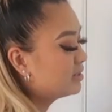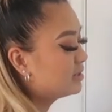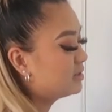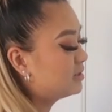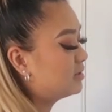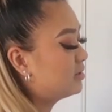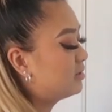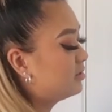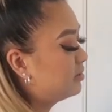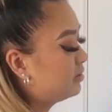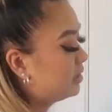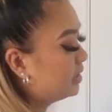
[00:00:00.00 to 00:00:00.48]

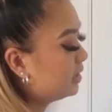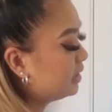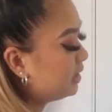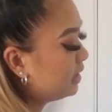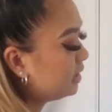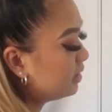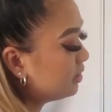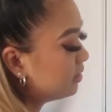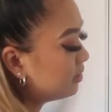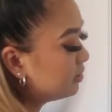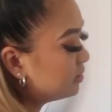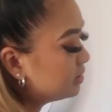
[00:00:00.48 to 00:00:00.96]
So in
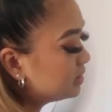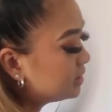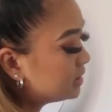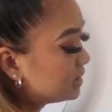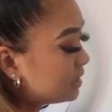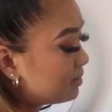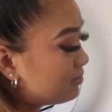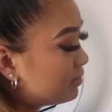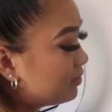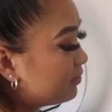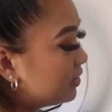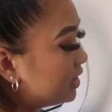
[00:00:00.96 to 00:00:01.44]
here is
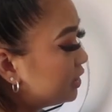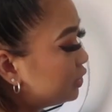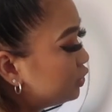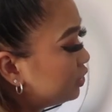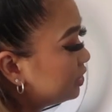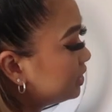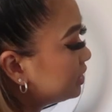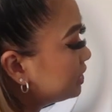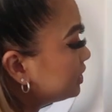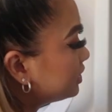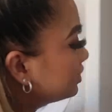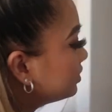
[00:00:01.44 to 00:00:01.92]
some of my
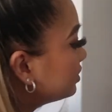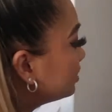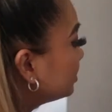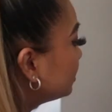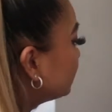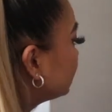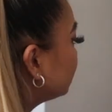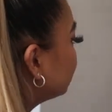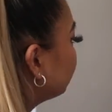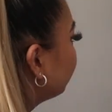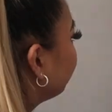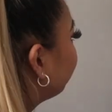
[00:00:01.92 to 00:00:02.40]

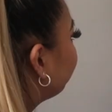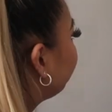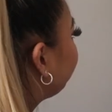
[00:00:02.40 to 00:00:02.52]
dresses.